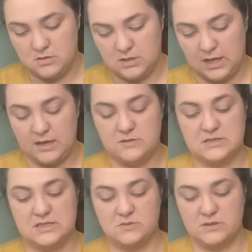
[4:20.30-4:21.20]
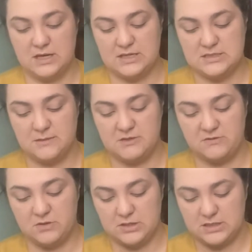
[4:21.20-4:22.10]
Yeah, it was this one that I seamed
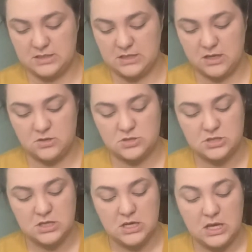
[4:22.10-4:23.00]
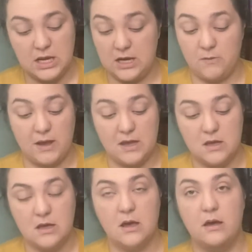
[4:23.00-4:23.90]
differently than the others. Anyway,
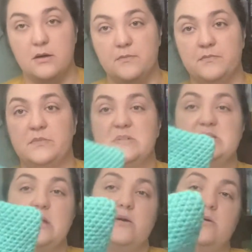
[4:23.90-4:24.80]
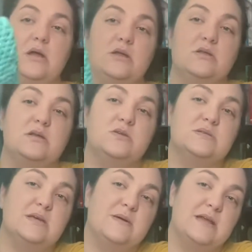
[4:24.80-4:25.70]
so, and then you
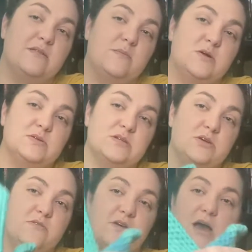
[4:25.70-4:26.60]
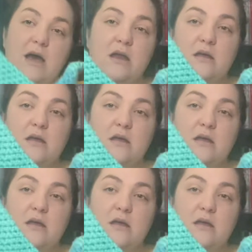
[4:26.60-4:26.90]
seam it down the middle, so you've got